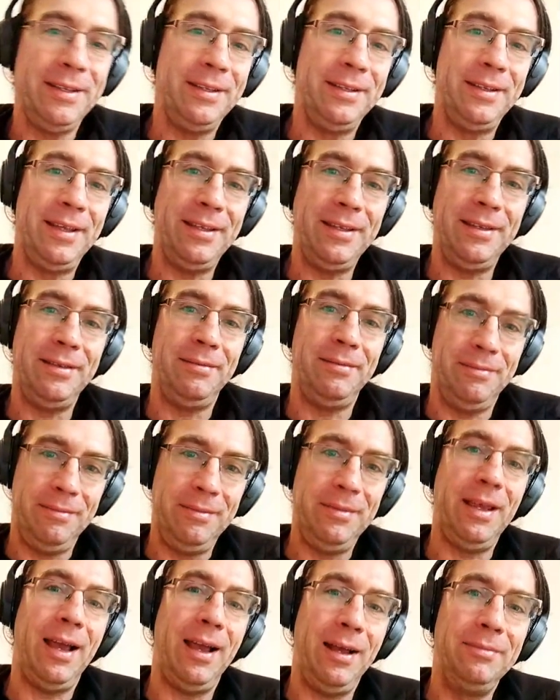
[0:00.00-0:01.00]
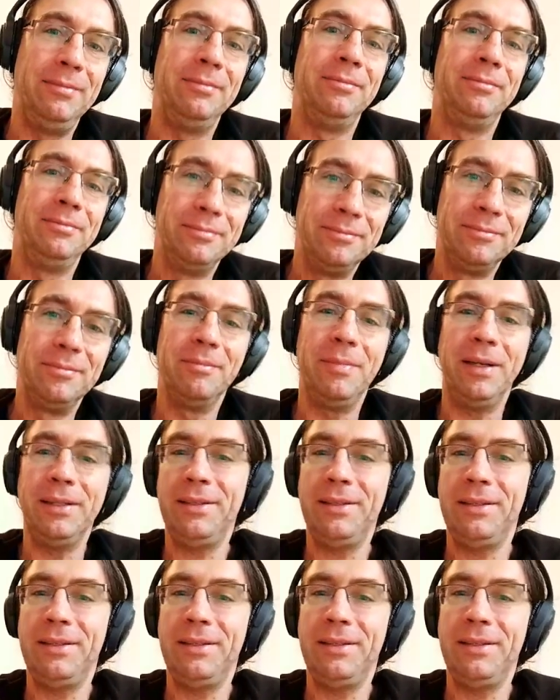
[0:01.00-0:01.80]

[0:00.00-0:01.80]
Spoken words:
then yeah, but